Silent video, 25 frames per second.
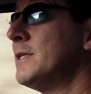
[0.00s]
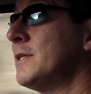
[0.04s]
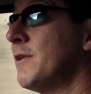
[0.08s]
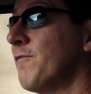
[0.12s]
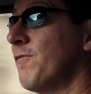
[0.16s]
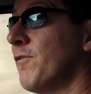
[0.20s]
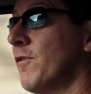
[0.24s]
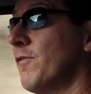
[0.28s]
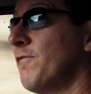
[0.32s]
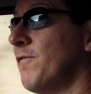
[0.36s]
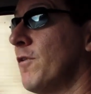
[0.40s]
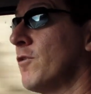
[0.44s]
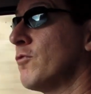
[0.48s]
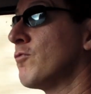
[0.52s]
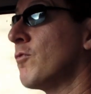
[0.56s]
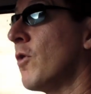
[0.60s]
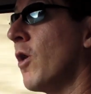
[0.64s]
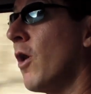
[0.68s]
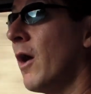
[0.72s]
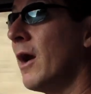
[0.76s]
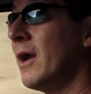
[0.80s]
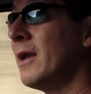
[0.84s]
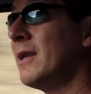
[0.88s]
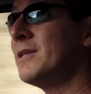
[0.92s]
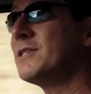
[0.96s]
different
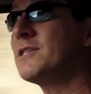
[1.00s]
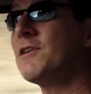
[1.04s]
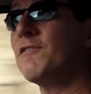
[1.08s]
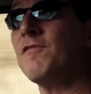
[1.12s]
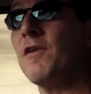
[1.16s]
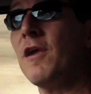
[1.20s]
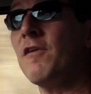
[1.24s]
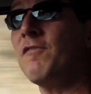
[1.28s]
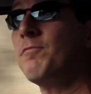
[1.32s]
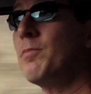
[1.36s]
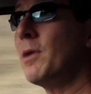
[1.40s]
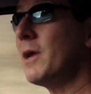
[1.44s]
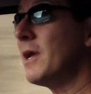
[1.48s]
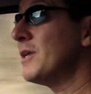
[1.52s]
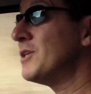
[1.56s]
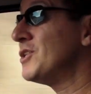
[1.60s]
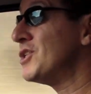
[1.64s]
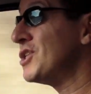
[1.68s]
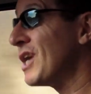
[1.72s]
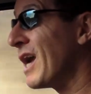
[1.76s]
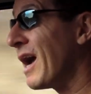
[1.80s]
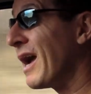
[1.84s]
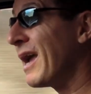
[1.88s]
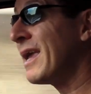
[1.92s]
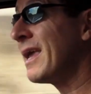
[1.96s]
varieties of
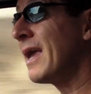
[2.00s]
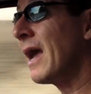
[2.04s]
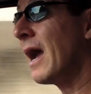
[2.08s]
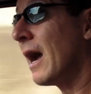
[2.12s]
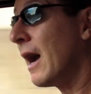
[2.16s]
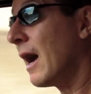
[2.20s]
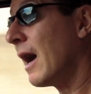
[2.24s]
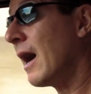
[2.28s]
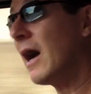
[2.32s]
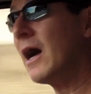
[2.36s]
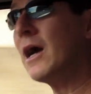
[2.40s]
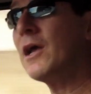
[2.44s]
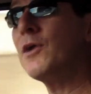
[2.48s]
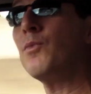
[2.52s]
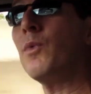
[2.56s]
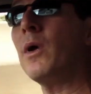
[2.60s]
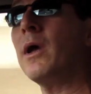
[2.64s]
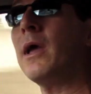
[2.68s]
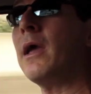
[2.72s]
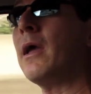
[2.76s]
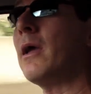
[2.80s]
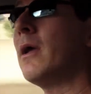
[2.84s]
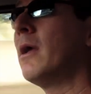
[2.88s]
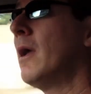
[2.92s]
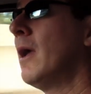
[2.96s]
FPGA
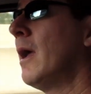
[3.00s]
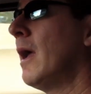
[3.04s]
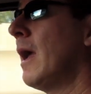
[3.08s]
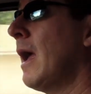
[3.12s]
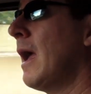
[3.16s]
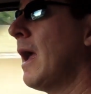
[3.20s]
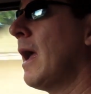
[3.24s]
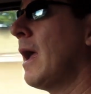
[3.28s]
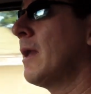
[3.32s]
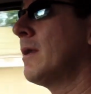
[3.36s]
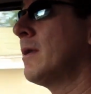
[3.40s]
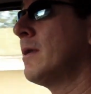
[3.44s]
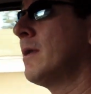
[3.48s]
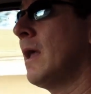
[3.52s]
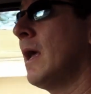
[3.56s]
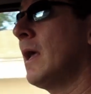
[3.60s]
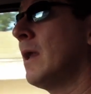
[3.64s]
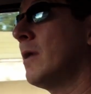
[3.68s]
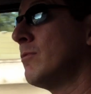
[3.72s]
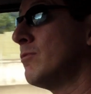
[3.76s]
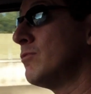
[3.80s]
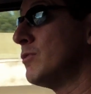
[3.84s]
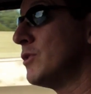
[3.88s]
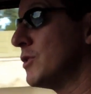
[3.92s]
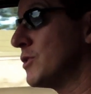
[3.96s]
hardware
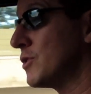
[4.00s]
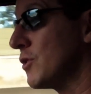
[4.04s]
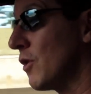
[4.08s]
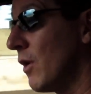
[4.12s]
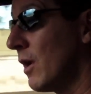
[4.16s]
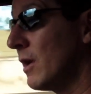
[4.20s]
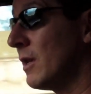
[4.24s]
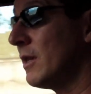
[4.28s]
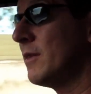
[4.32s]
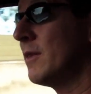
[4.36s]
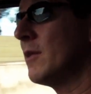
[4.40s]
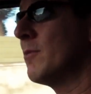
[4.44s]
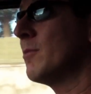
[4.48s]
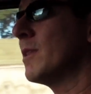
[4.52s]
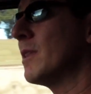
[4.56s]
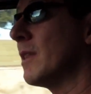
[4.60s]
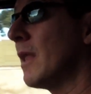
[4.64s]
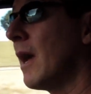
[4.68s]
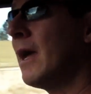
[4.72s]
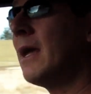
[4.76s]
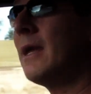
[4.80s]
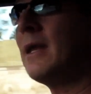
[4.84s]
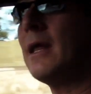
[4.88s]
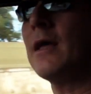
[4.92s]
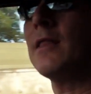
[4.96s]
and designing them and
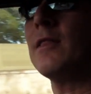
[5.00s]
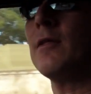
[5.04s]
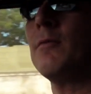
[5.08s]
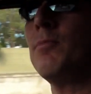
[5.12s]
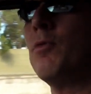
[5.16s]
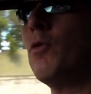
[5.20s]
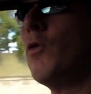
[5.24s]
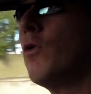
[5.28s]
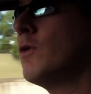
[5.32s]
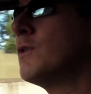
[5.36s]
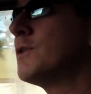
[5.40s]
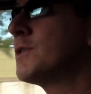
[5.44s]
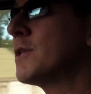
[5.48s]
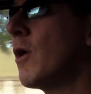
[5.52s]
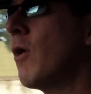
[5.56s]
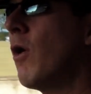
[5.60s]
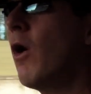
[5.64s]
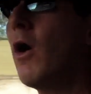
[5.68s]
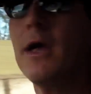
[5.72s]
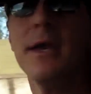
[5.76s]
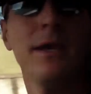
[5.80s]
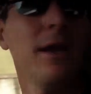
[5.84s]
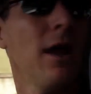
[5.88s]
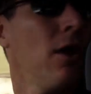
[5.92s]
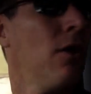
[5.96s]
laying out the board. So
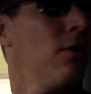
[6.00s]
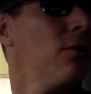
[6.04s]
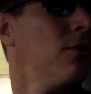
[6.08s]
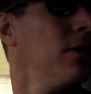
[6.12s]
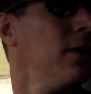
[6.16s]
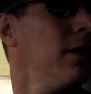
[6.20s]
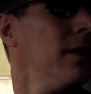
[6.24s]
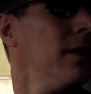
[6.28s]
I know